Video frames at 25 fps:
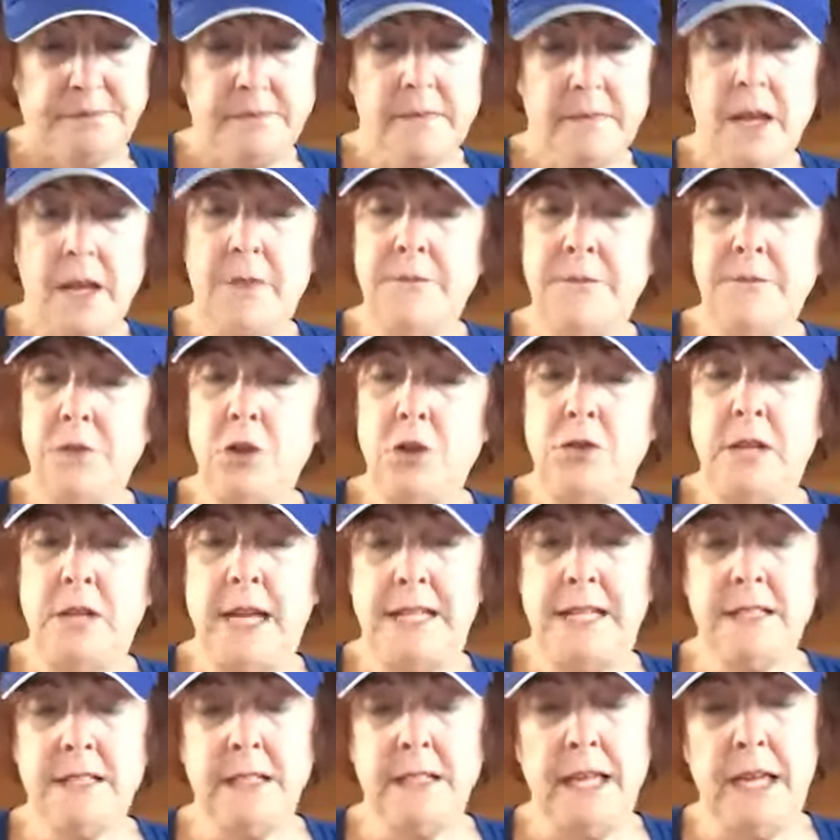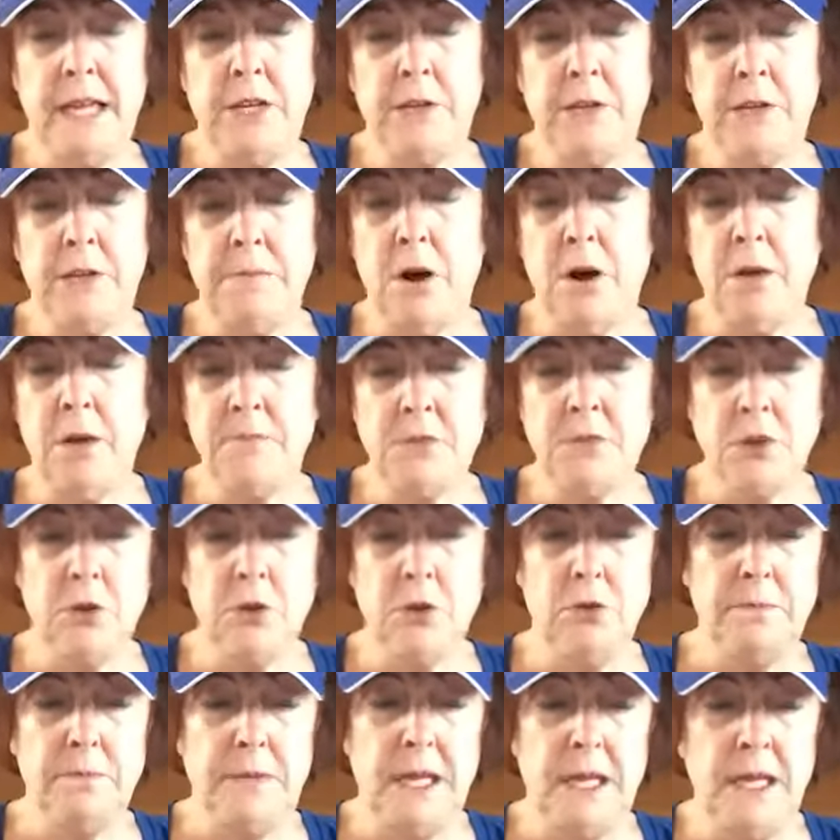A few days later, mom
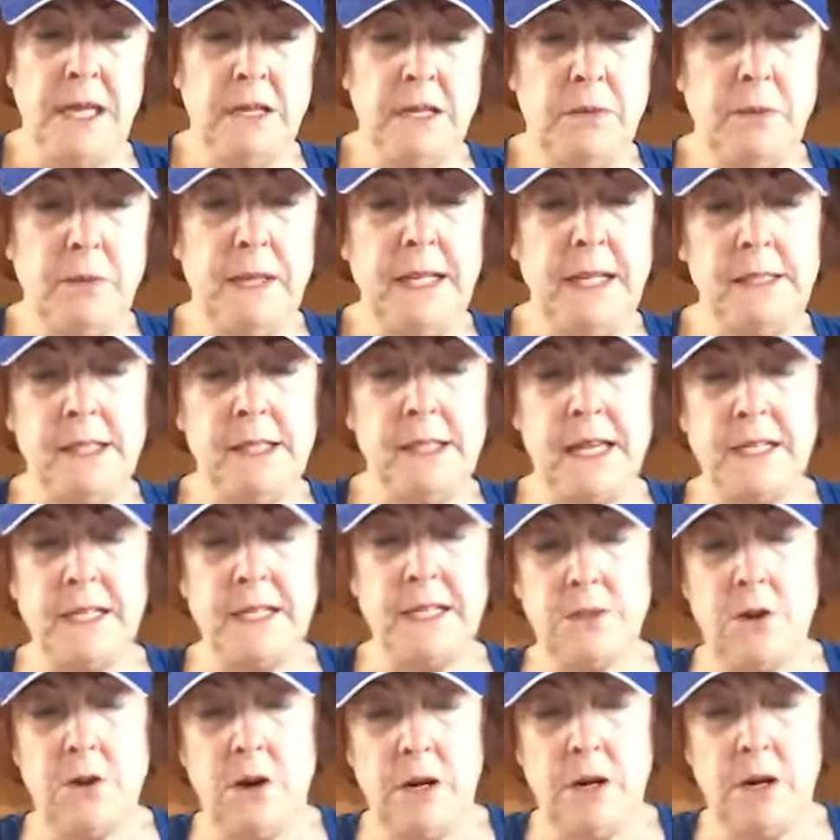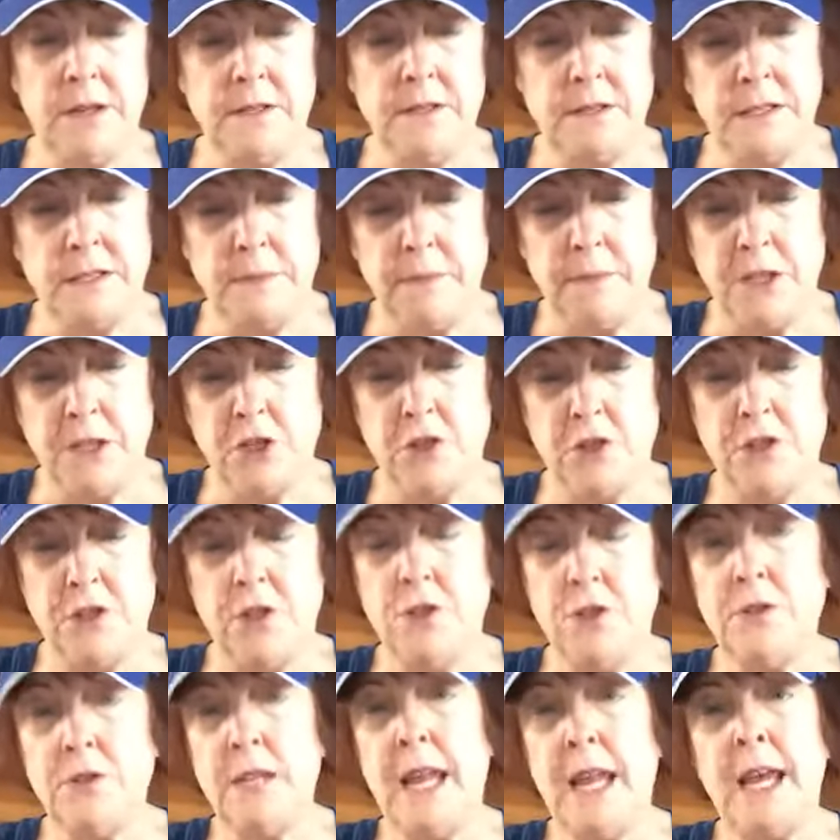told me Winnie likes cards as much as
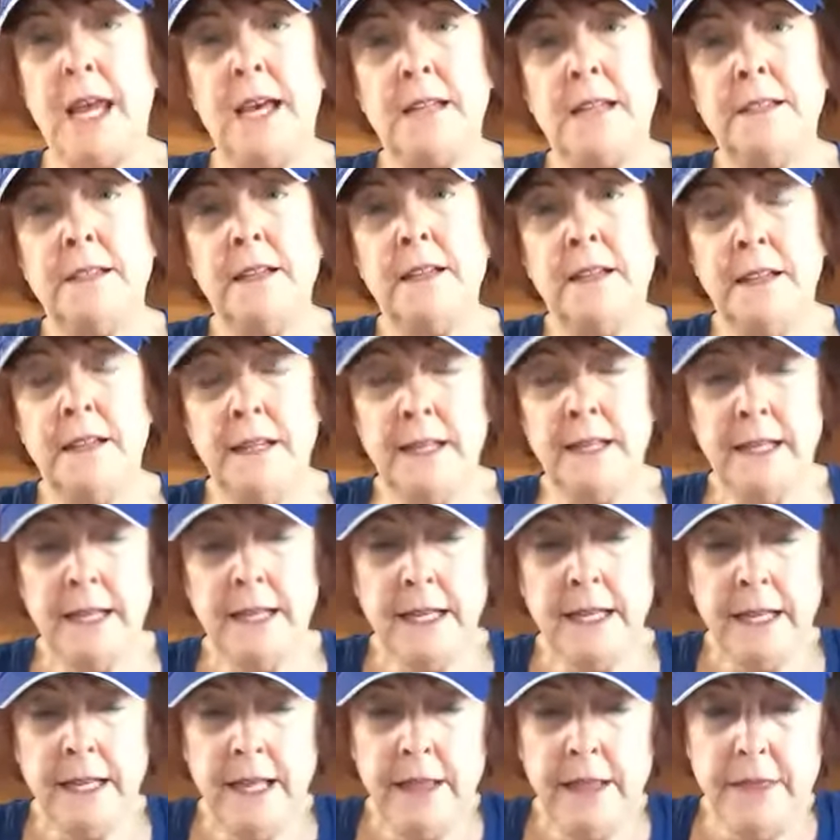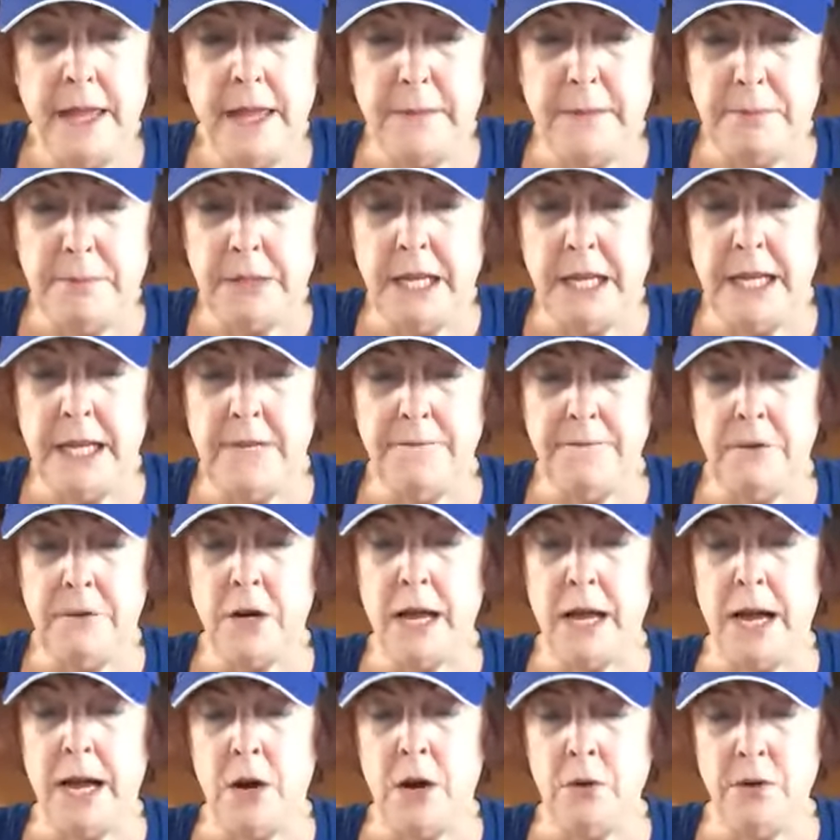your dad. They played for
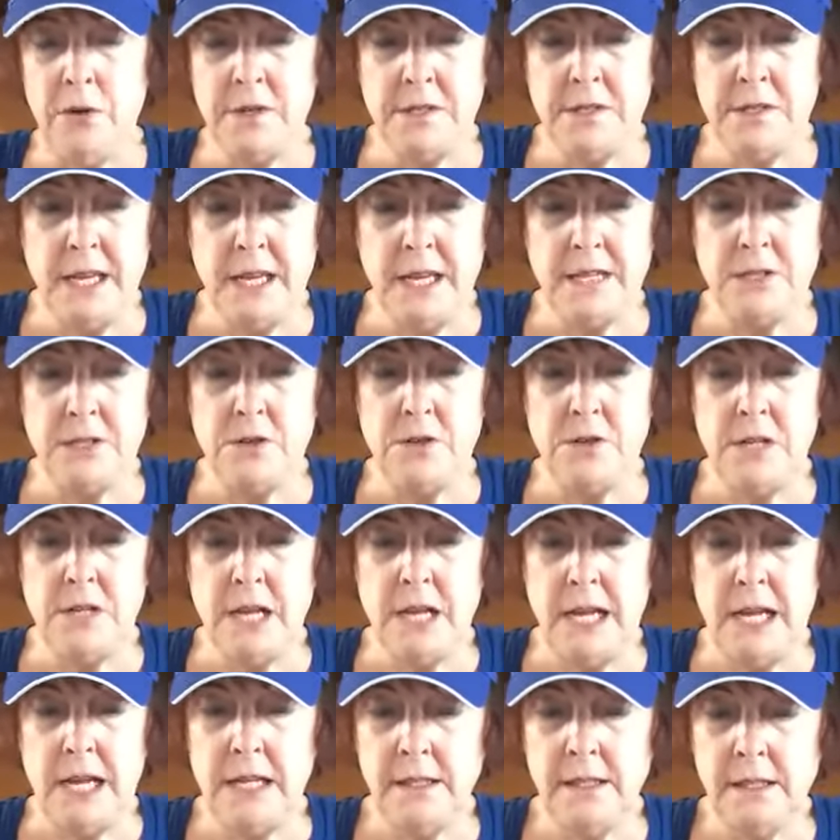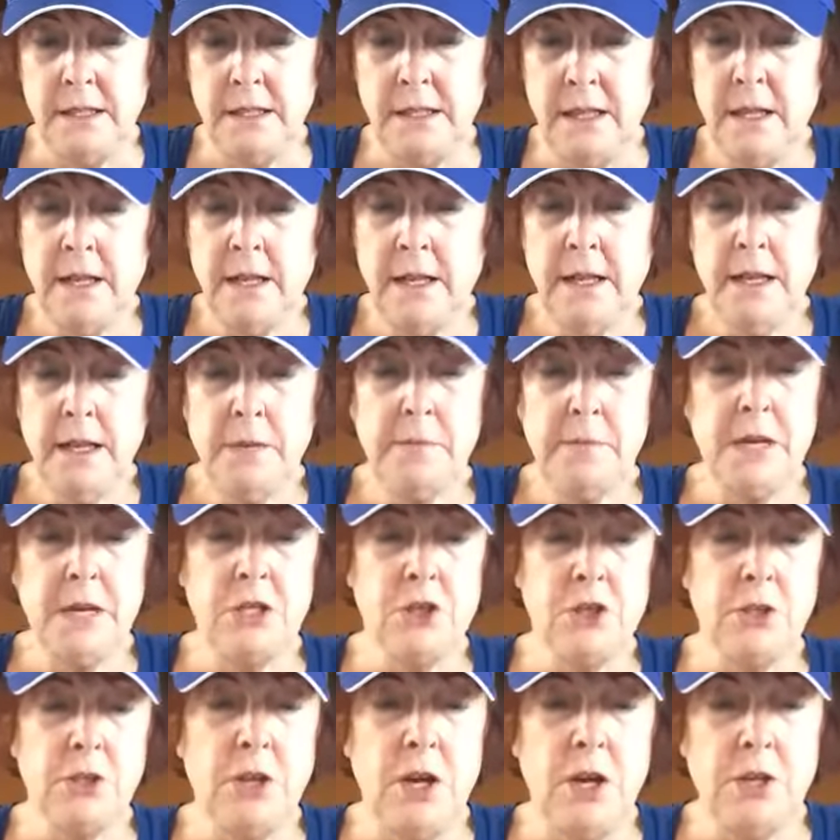hours yesterday,
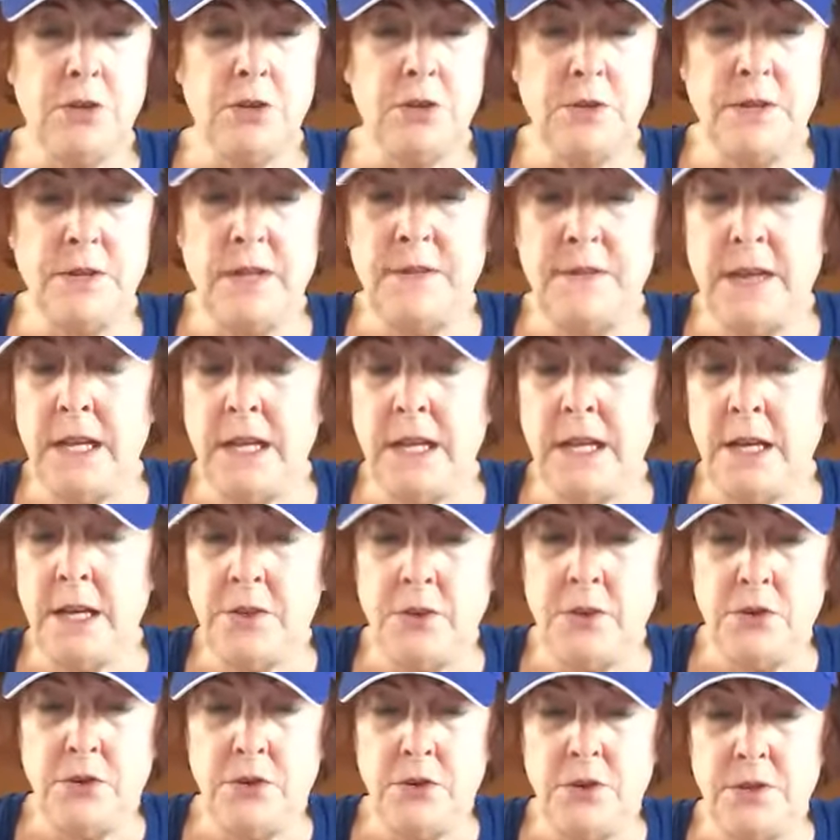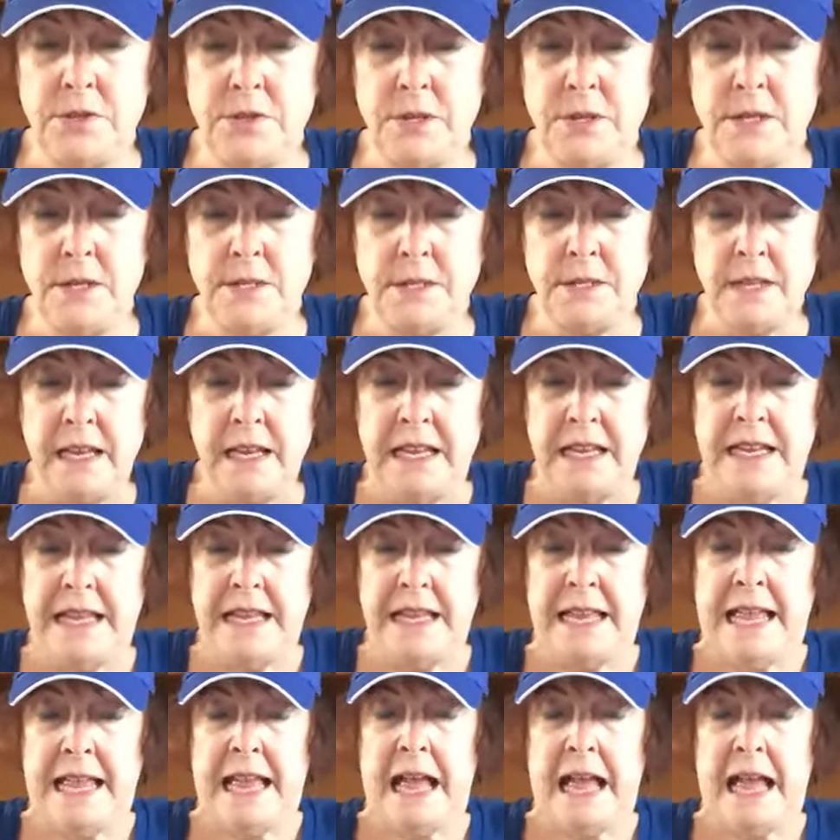much longer than the other nurses.
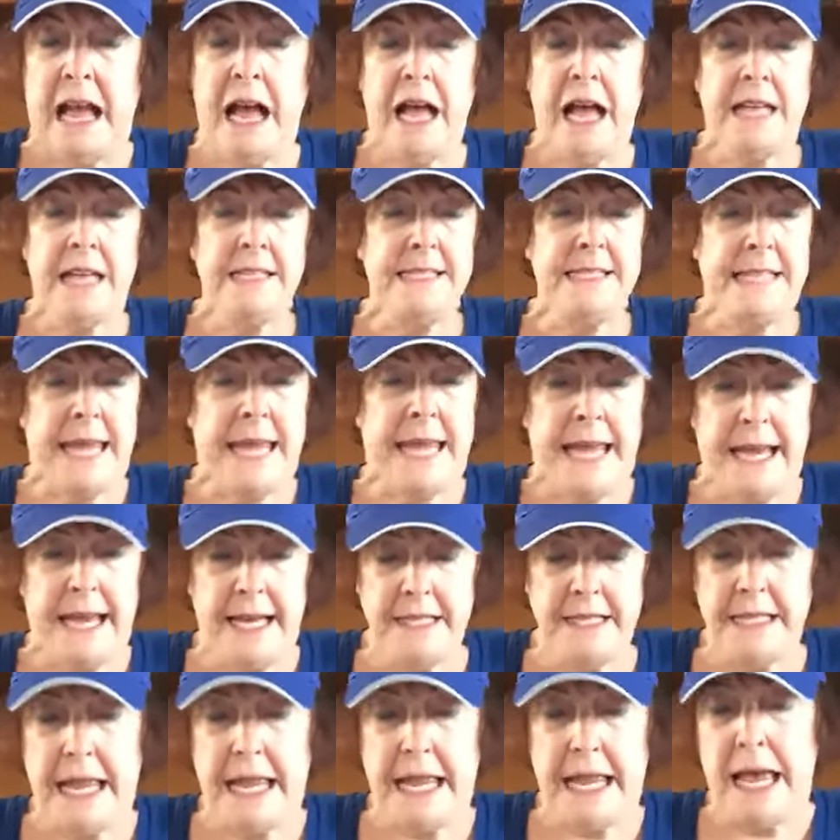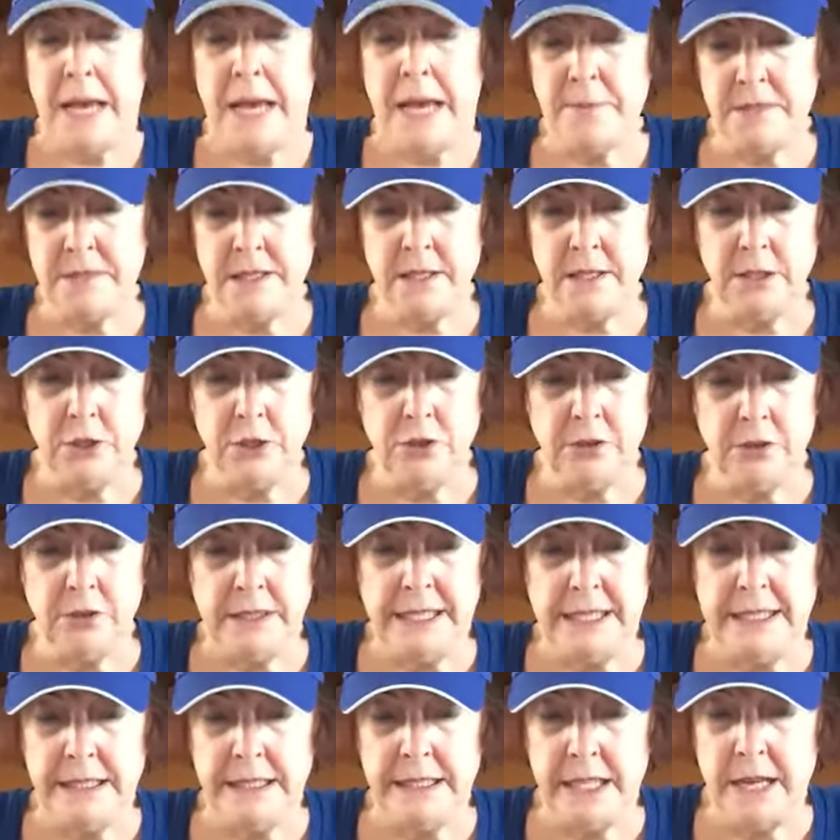Dad
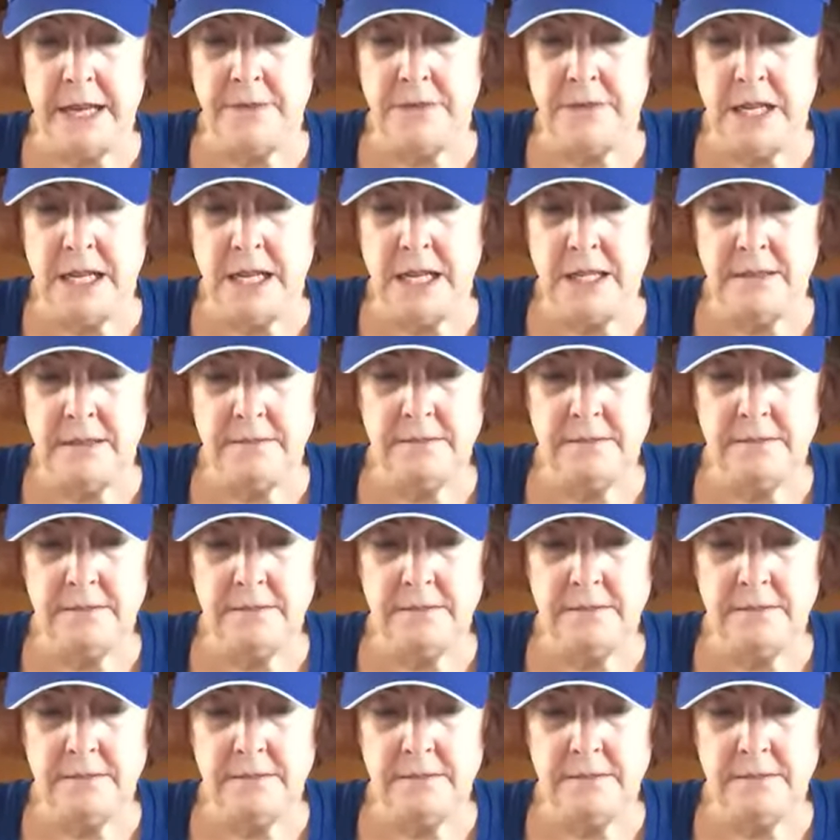absolutely loved it.